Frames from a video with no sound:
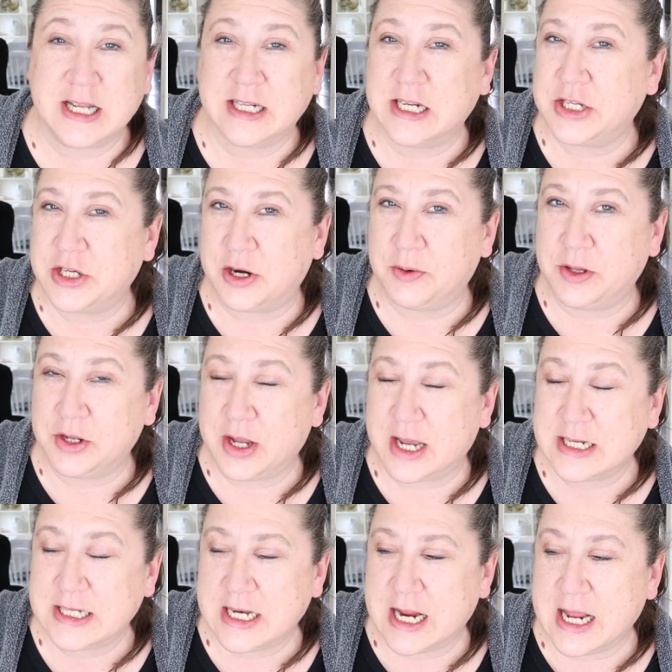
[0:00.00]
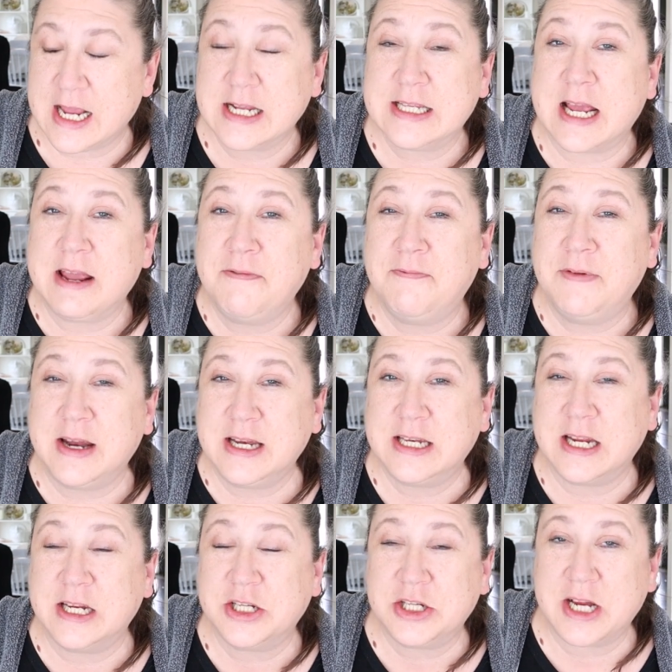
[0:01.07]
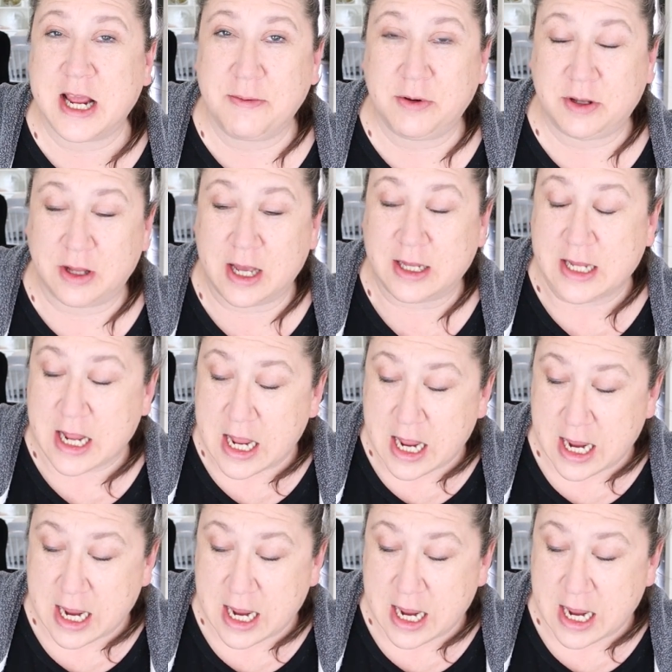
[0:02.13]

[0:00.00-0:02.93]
thing to share with you guys today is a vintage tablecloth.